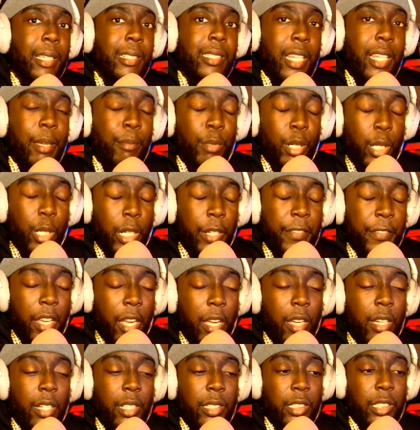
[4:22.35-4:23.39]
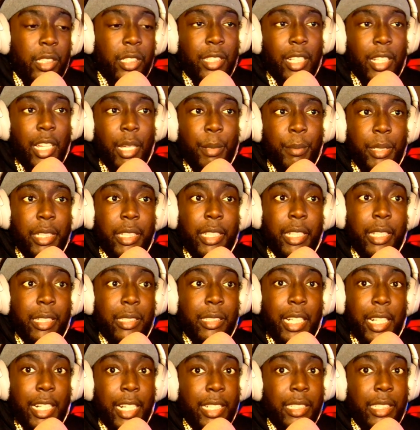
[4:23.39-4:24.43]
Like, bro, if y'all understood how many games
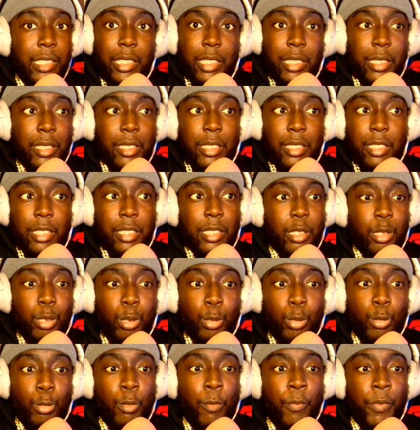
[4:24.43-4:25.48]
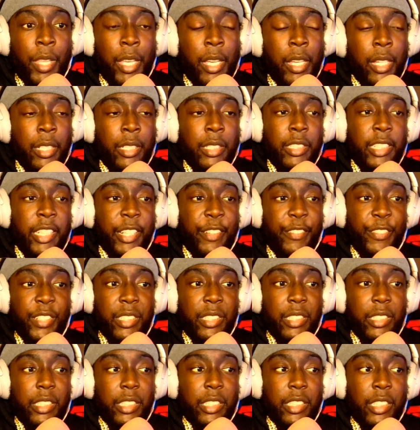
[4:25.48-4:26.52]
I got digitally just through different
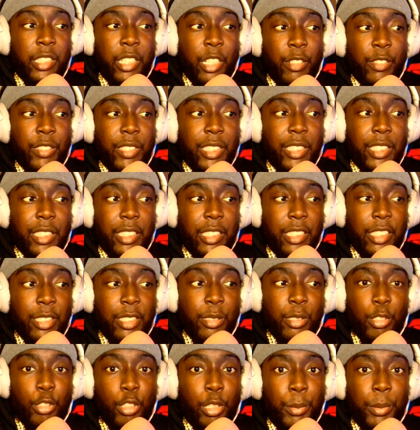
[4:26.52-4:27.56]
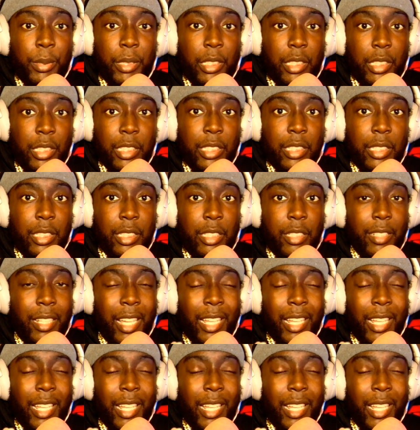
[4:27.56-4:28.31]
services and subscriptions and stuff.